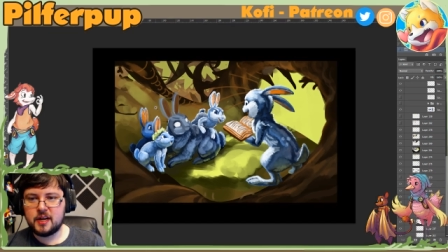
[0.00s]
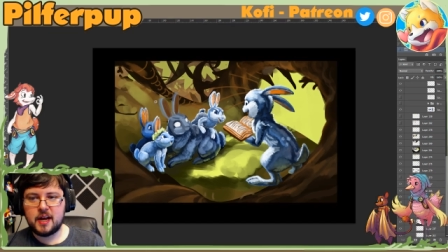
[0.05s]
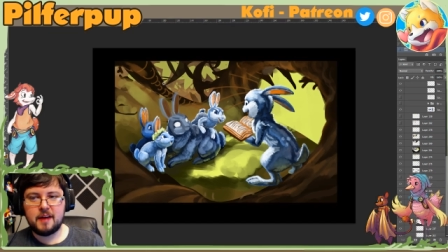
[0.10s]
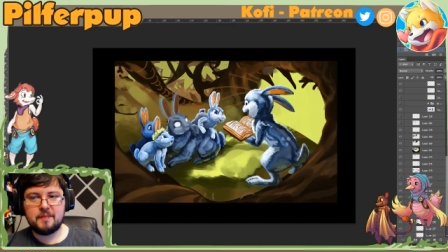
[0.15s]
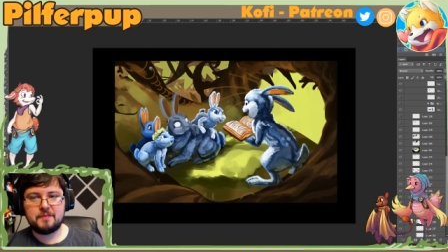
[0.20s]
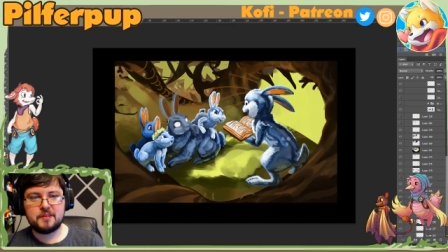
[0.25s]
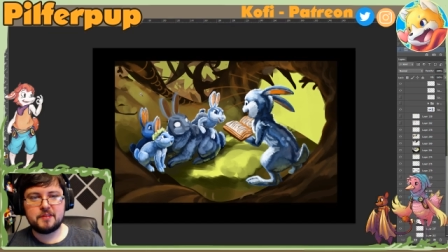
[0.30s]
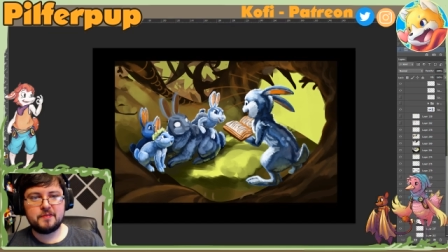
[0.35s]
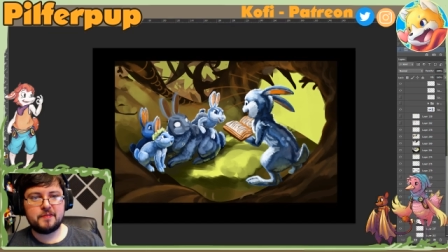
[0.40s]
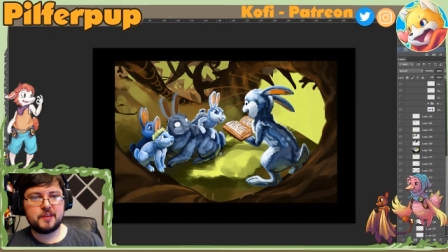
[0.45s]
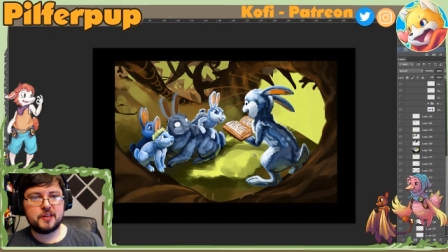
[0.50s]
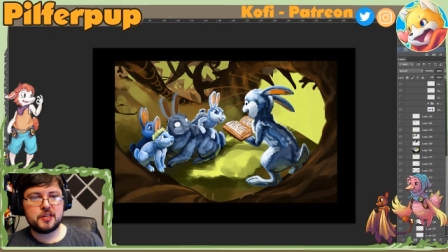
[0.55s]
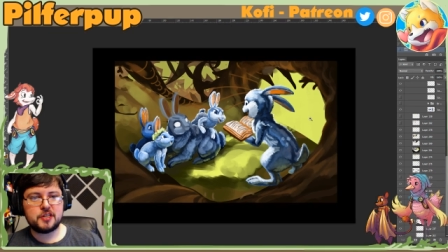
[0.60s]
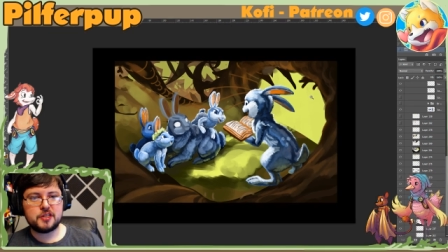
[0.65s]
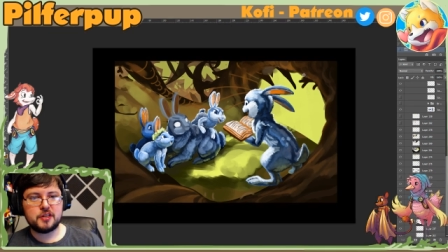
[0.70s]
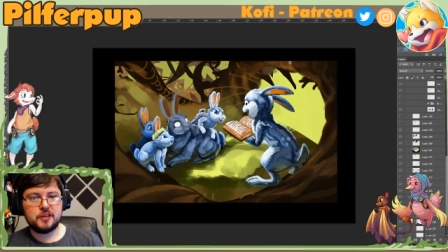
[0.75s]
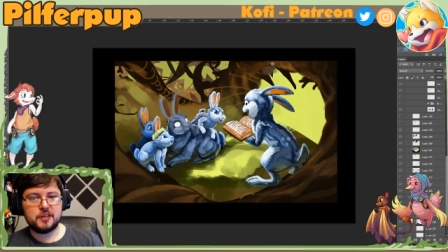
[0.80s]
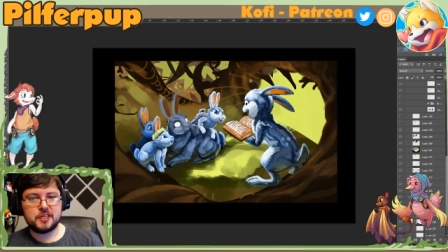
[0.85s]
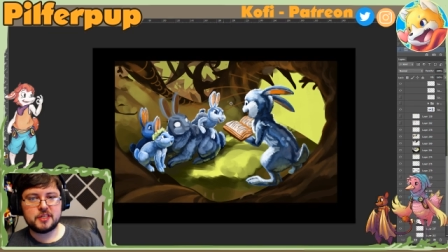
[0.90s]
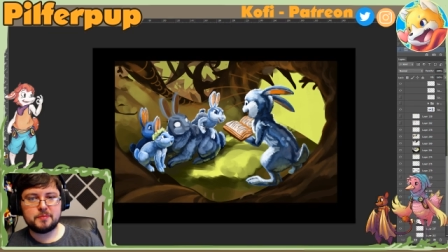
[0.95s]
I have to
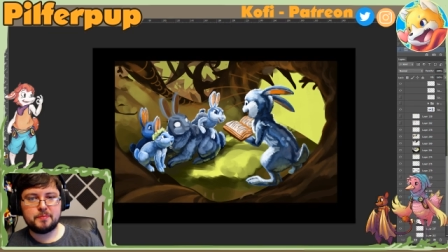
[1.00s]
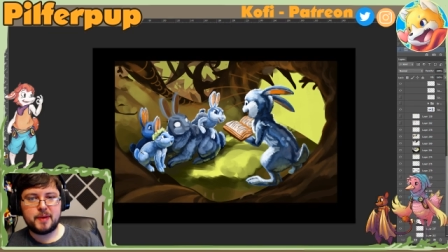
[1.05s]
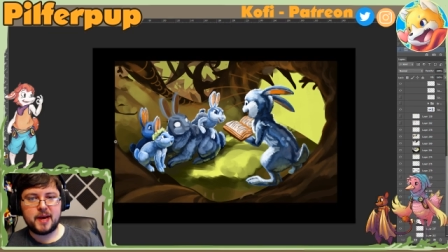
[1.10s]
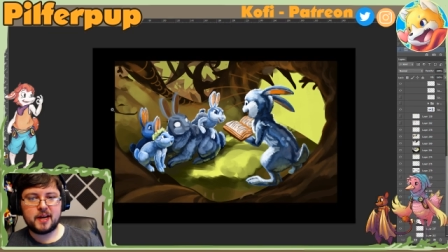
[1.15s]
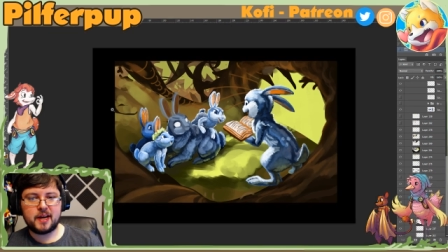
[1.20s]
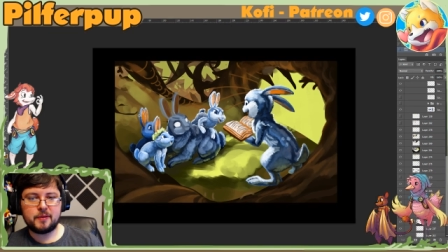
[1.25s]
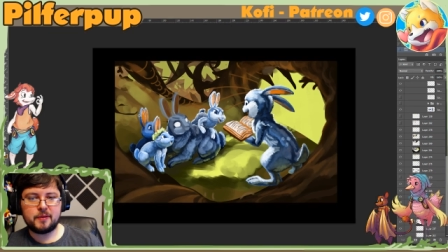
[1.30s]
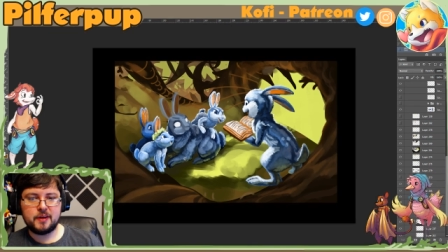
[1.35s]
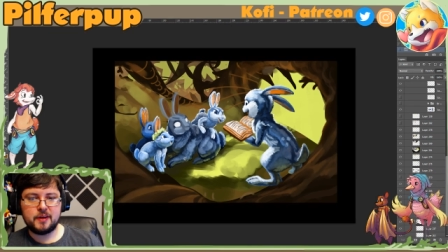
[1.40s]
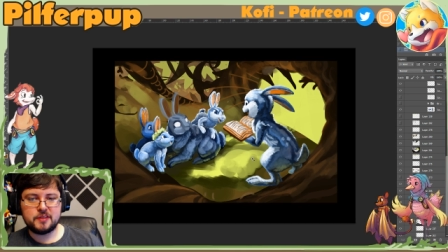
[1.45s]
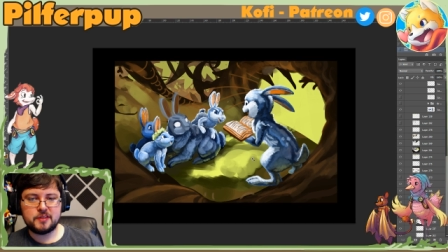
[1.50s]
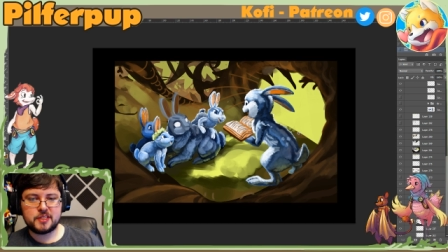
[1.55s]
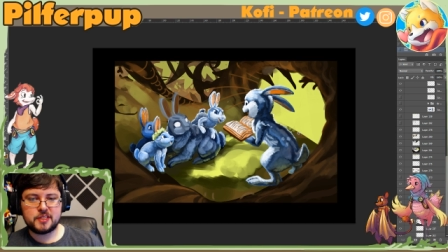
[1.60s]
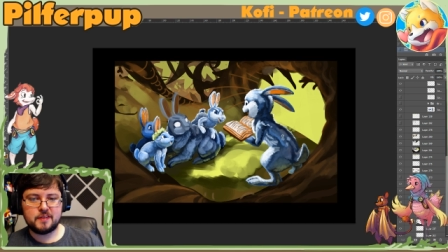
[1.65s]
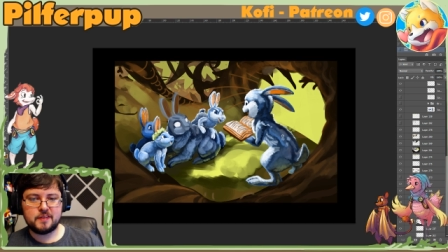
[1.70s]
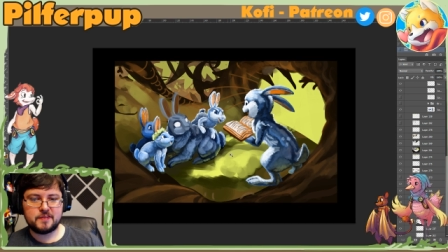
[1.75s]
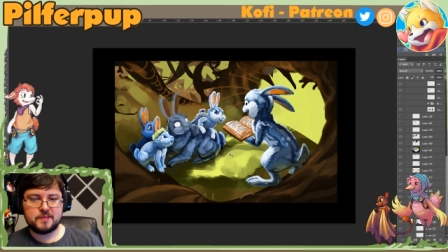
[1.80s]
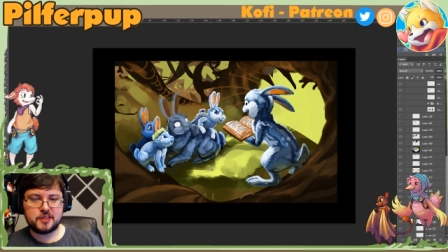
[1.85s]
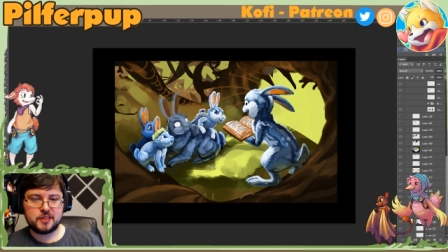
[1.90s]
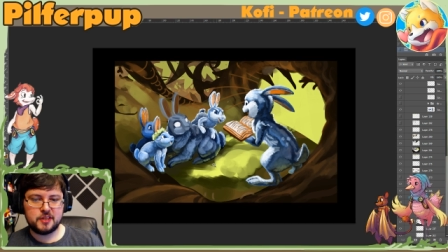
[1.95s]
finish all this background
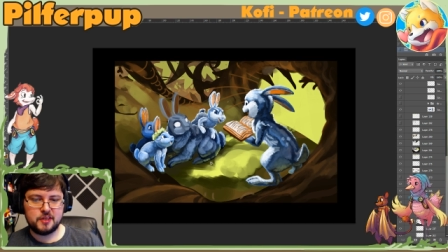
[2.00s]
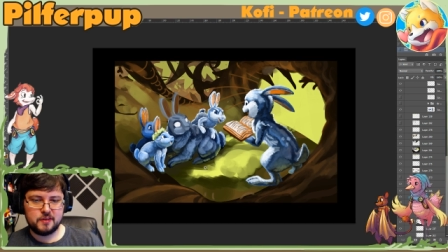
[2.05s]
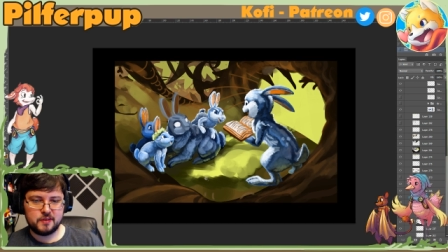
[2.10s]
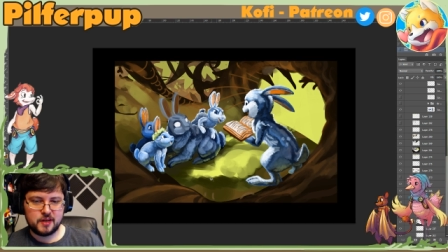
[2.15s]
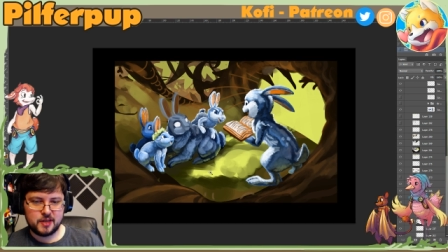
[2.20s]
stuff too,